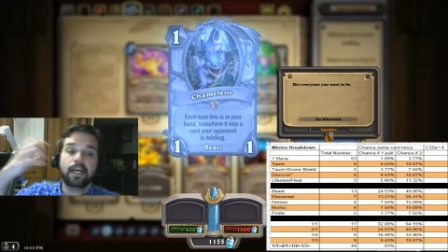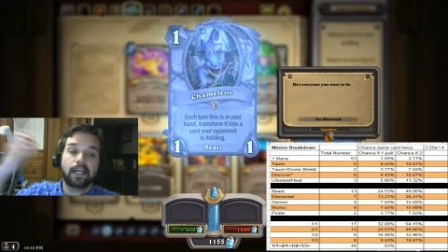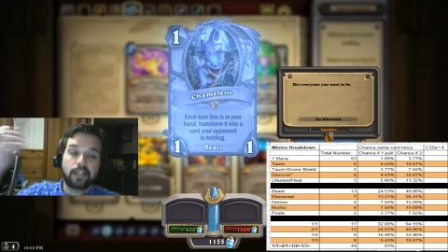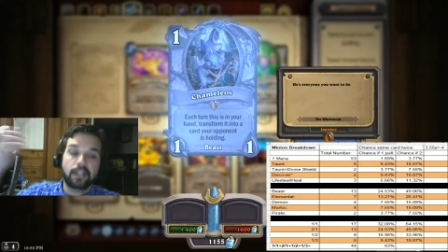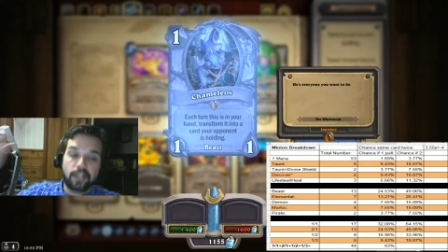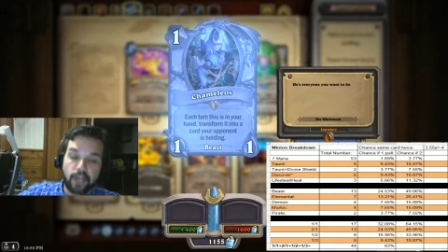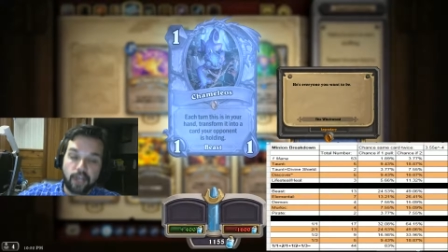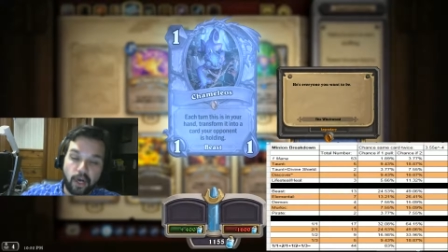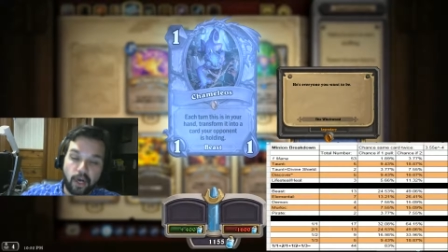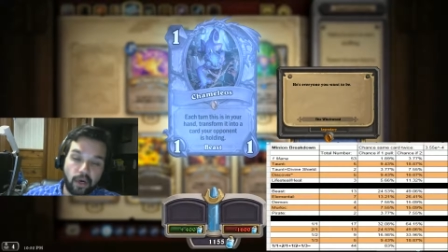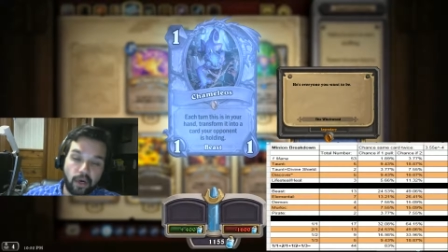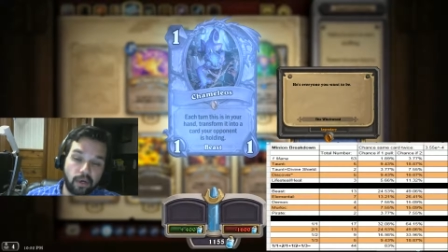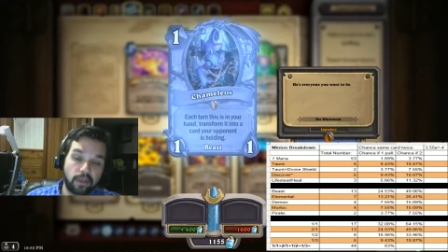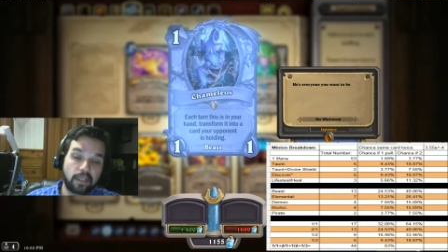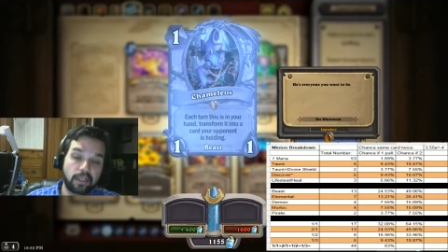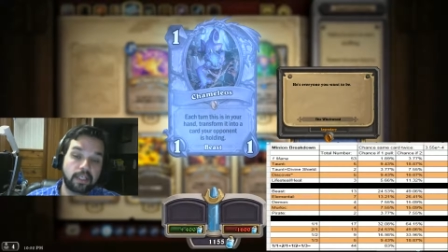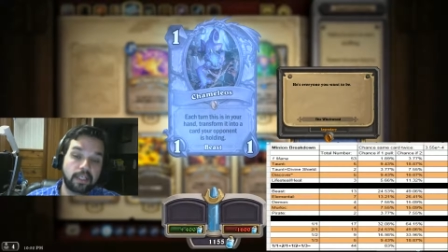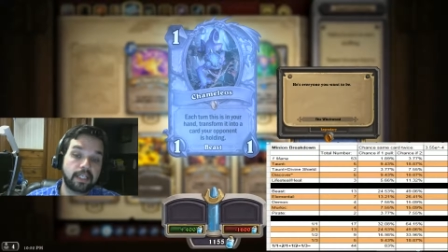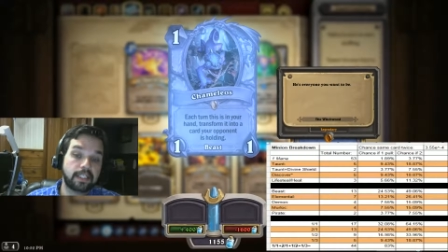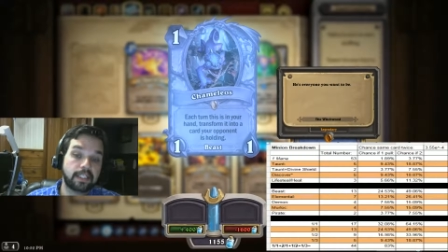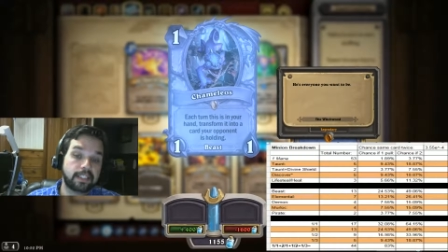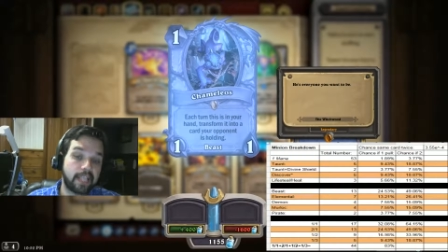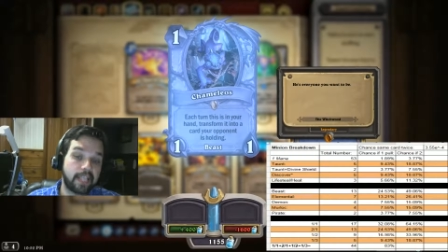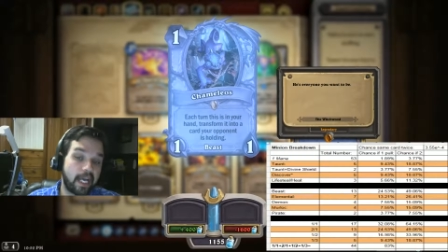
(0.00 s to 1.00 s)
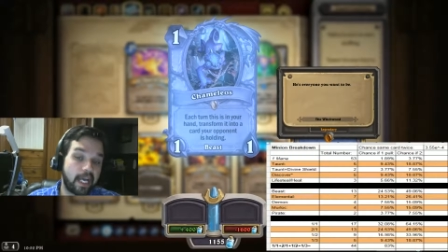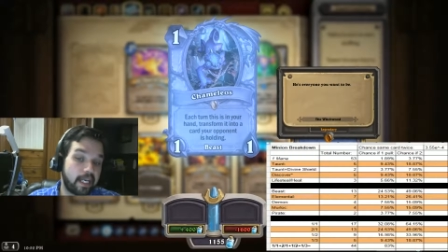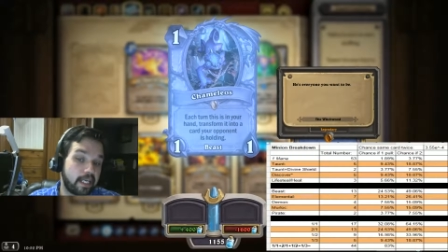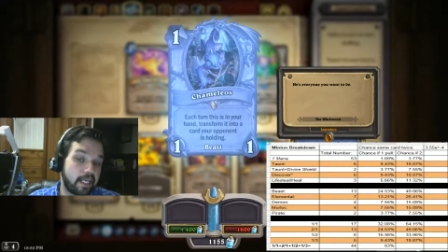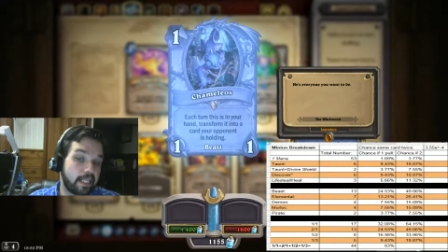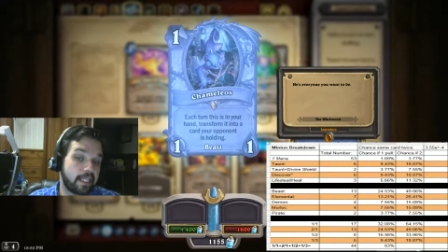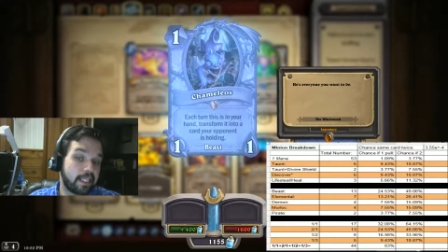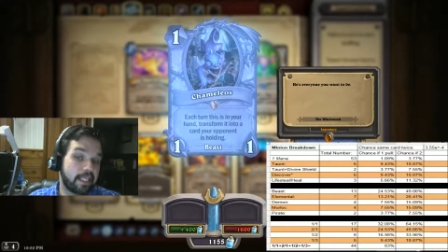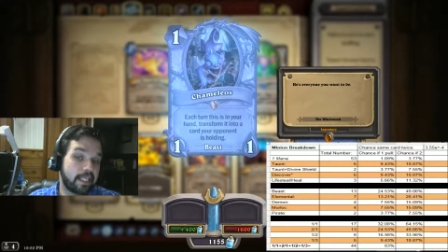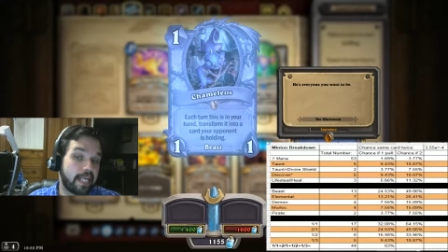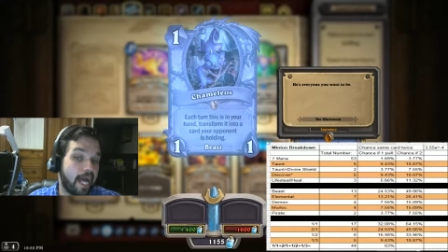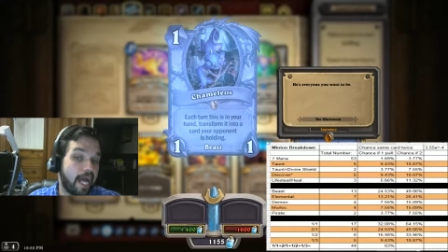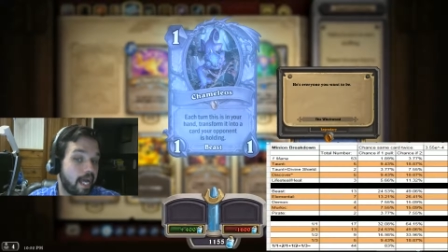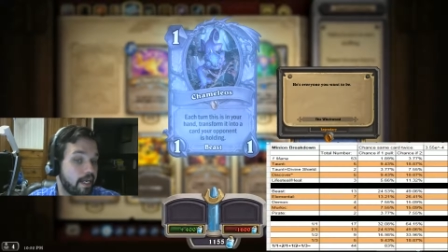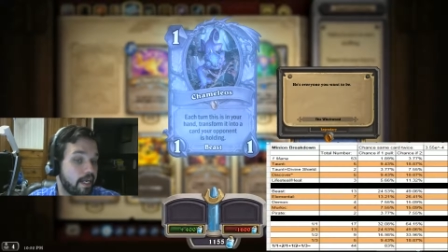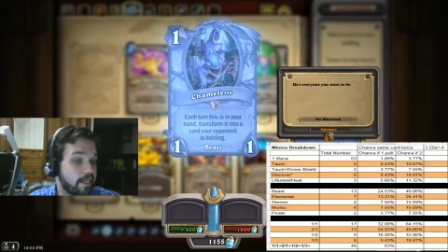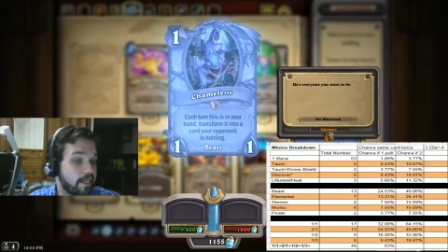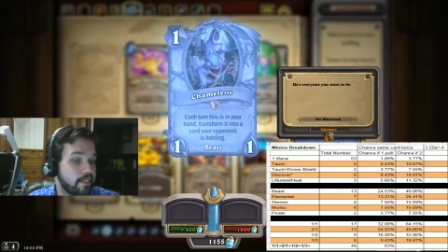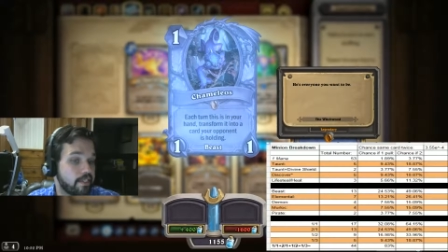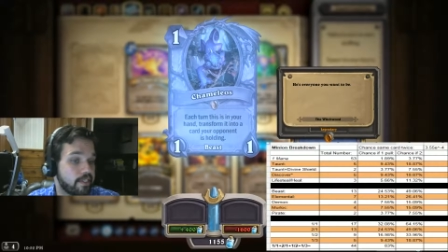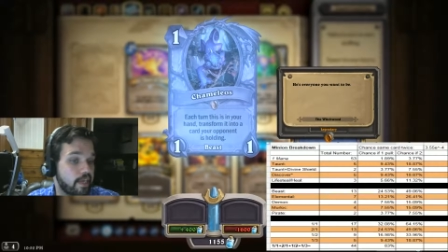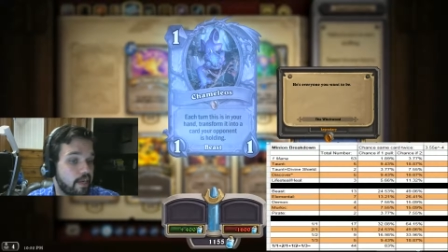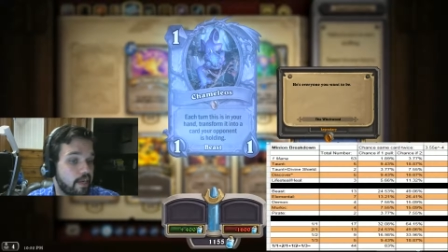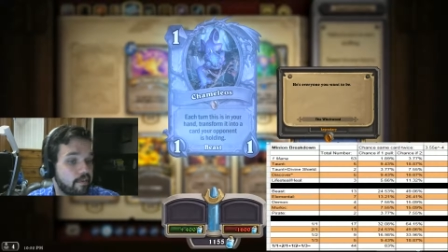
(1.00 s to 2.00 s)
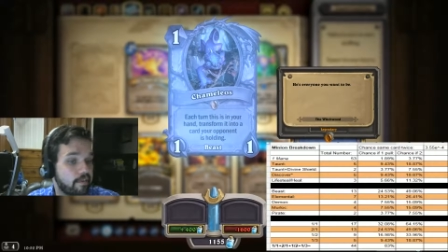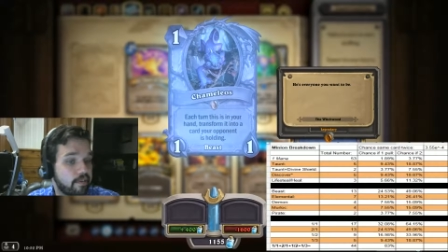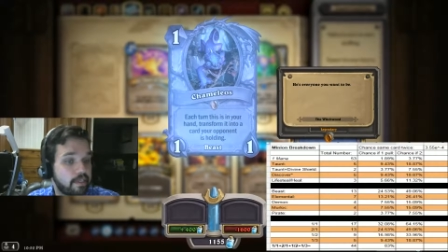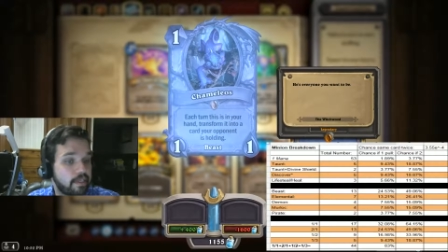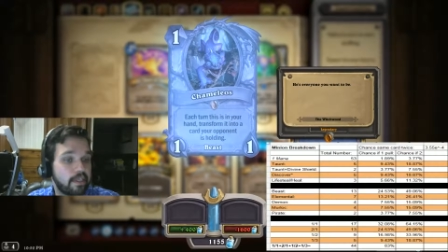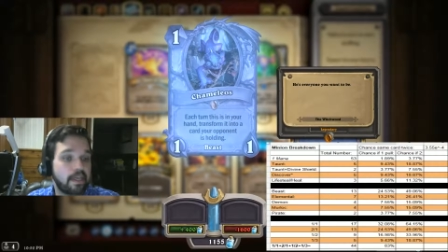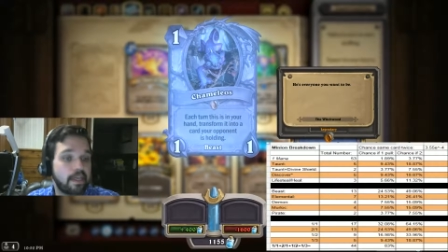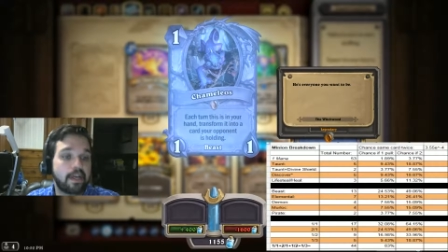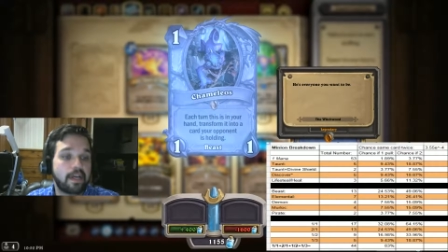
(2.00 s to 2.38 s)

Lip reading: No, technically not a Discover,